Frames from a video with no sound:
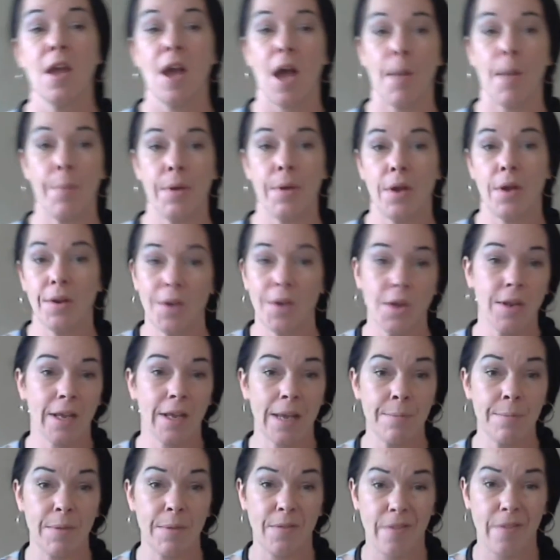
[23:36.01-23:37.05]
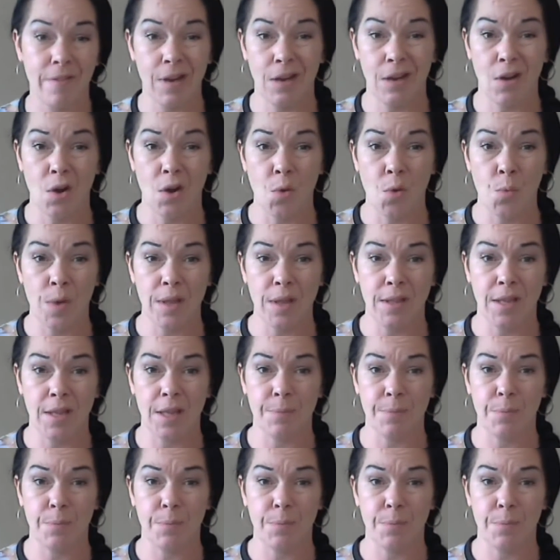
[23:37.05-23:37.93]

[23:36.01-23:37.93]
I mean, I know they can be very long-winded,